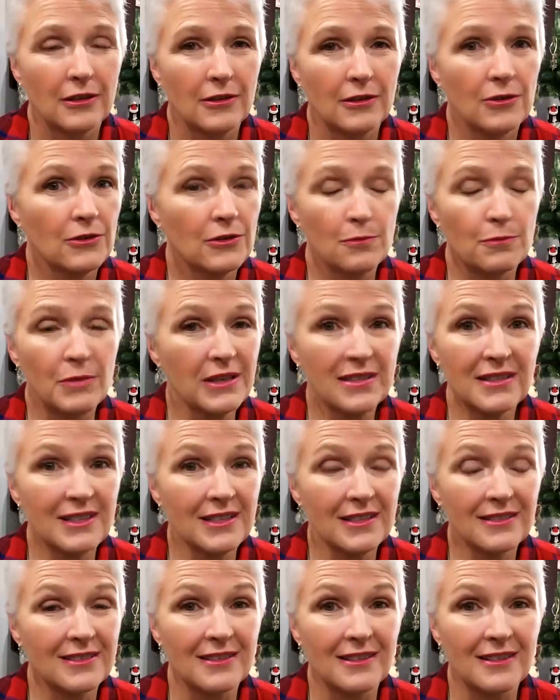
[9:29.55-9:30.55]
whose
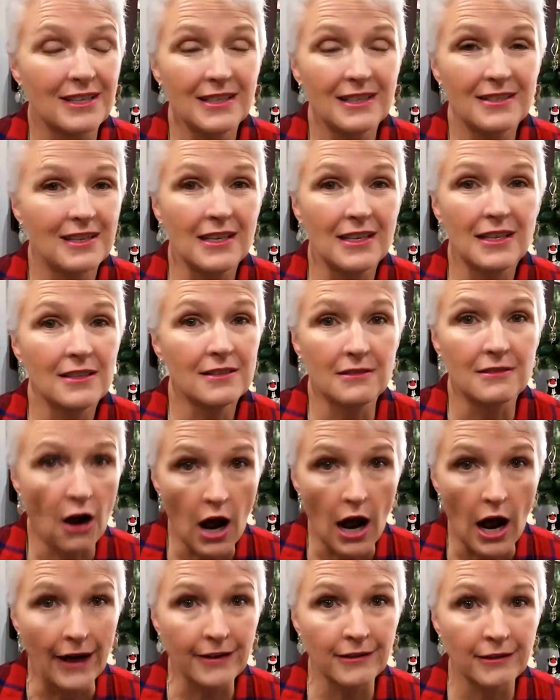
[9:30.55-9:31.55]
business this is
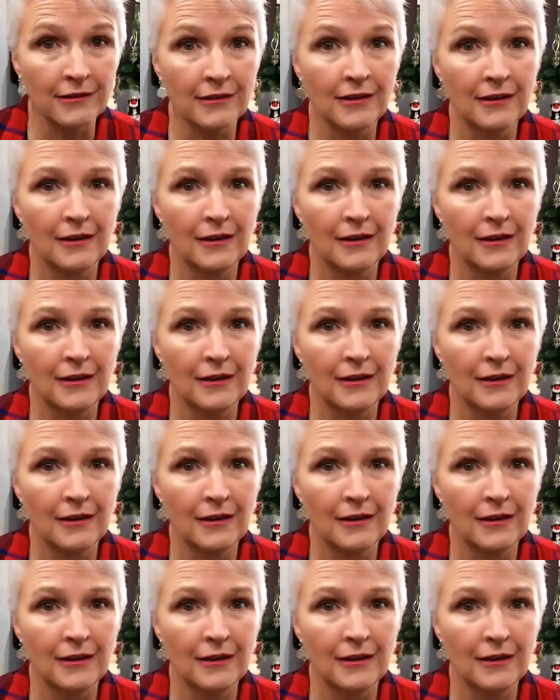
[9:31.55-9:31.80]
not